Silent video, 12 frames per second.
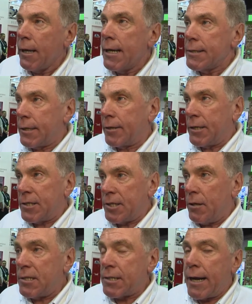So
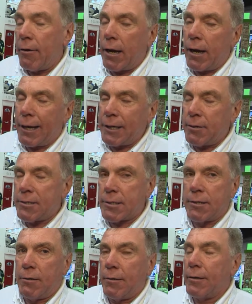consumers now are, are used
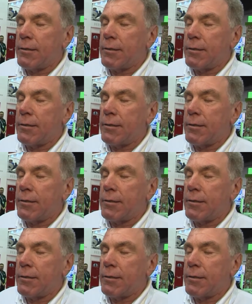to